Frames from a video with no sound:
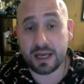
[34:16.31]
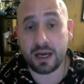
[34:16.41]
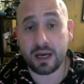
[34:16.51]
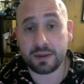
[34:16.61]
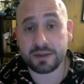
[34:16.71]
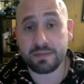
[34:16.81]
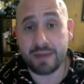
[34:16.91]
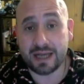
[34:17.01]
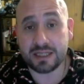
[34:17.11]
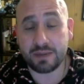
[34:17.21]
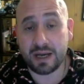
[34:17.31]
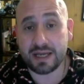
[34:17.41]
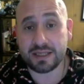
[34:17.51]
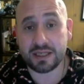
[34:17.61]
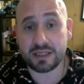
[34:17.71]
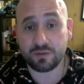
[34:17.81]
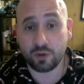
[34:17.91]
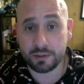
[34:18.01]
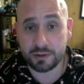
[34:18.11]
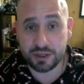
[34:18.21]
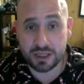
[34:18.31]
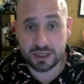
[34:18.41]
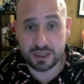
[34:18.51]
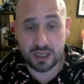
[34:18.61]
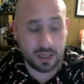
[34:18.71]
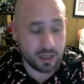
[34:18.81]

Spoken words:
to maximize his form switches.